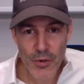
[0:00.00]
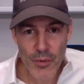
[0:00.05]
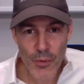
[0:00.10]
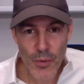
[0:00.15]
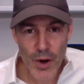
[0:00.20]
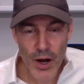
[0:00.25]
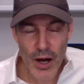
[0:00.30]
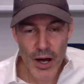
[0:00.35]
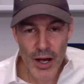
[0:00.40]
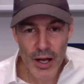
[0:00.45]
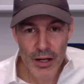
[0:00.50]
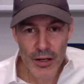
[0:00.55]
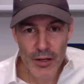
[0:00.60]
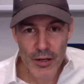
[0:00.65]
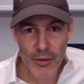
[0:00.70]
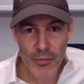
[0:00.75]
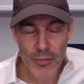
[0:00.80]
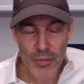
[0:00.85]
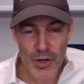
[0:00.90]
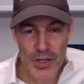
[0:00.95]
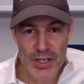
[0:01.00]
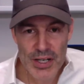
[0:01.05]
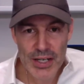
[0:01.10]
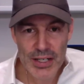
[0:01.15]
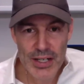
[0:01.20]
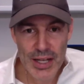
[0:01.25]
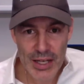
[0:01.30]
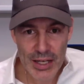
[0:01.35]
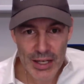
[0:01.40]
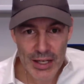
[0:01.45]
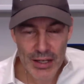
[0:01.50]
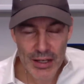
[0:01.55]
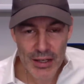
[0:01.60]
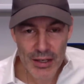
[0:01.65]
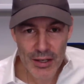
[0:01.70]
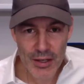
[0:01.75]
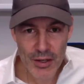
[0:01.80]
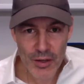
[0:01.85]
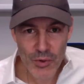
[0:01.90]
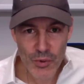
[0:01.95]
why predicting
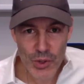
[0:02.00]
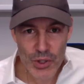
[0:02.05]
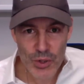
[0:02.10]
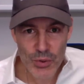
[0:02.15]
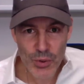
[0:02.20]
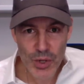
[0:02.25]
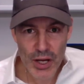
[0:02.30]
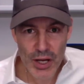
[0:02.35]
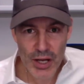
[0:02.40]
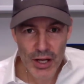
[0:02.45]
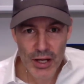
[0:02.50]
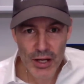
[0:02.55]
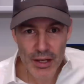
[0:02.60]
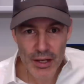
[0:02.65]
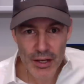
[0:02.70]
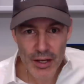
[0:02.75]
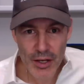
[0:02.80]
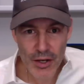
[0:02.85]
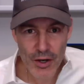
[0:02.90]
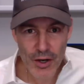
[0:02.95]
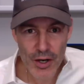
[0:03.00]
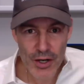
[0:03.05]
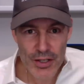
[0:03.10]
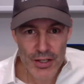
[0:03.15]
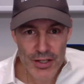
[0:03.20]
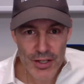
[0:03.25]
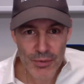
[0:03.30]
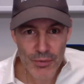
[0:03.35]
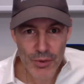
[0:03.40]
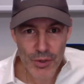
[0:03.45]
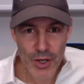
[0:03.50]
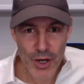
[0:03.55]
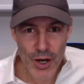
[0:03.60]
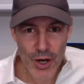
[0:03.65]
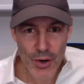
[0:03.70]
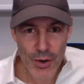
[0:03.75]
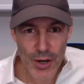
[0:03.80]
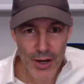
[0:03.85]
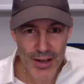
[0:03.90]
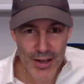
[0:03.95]
which way currency will
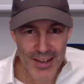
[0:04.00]
go,